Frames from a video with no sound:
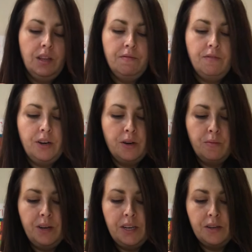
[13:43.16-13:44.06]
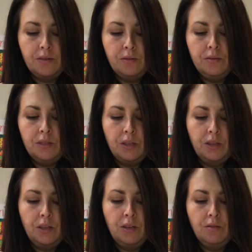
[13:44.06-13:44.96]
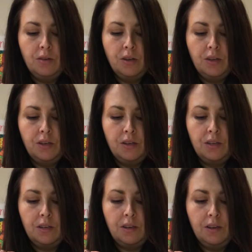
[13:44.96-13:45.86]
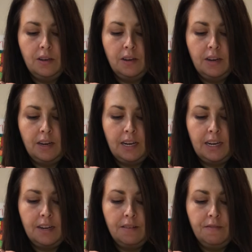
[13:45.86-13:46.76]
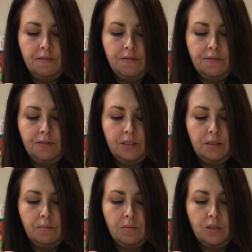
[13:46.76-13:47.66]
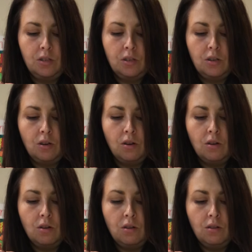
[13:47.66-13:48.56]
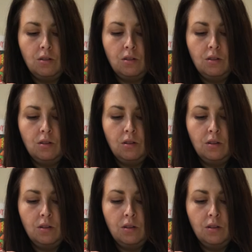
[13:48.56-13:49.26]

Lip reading: then for your windows, you could have some tall